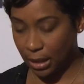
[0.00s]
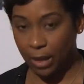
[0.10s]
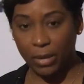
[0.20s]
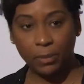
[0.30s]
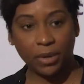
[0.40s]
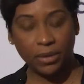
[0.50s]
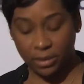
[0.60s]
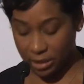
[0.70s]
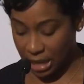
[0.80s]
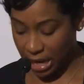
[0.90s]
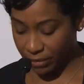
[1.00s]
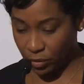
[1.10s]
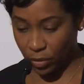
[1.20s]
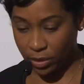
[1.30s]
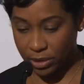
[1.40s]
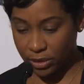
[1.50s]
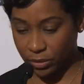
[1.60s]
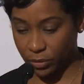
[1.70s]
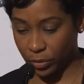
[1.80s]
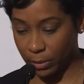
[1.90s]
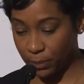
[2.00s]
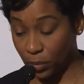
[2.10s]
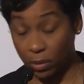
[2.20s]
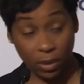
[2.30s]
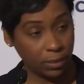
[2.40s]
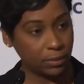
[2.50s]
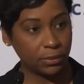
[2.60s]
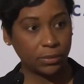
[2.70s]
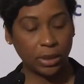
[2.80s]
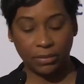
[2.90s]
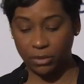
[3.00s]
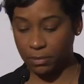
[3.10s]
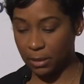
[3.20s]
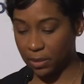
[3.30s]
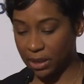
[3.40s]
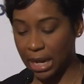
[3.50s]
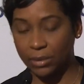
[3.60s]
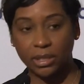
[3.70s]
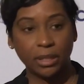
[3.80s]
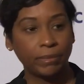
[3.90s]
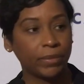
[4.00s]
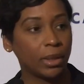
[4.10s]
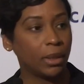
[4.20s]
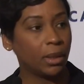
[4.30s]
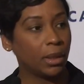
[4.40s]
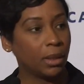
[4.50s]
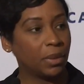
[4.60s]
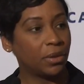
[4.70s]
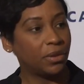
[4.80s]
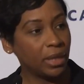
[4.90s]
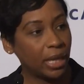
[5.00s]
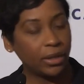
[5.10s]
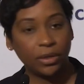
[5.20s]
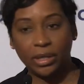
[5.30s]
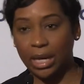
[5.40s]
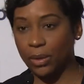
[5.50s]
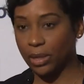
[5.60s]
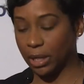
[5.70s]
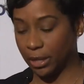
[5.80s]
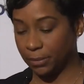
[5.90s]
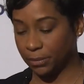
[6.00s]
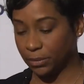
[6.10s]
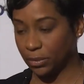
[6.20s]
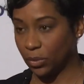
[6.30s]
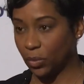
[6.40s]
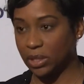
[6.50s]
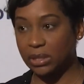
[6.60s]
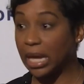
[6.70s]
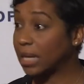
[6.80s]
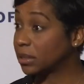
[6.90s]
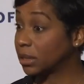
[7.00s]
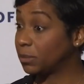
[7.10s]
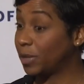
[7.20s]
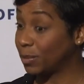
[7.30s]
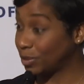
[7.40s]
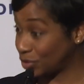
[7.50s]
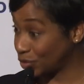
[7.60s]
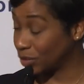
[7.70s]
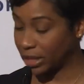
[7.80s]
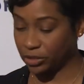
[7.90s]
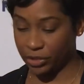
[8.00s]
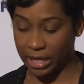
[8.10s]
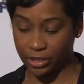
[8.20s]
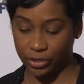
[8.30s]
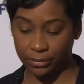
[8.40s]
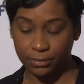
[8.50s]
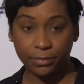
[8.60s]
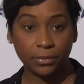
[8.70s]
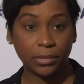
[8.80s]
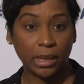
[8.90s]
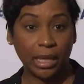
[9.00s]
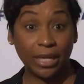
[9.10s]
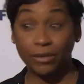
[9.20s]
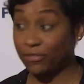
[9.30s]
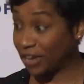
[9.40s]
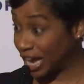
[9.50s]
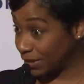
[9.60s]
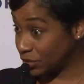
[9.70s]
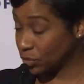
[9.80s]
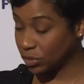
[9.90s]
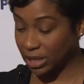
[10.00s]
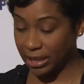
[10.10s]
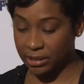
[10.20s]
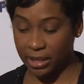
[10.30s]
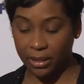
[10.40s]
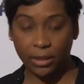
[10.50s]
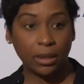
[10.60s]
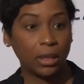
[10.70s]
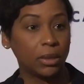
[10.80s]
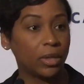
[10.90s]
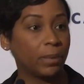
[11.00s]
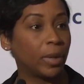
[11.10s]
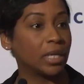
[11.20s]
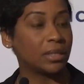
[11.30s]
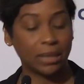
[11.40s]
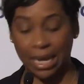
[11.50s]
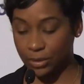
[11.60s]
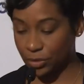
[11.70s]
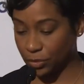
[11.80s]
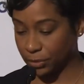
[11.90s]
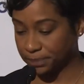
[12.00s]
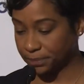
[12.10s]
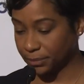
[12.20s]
My brothers and I, of course, grew up poor. We lived in public housing. But the thing I could count on was an excellent public school education in the 5 schools I attended, including Boston Latin School.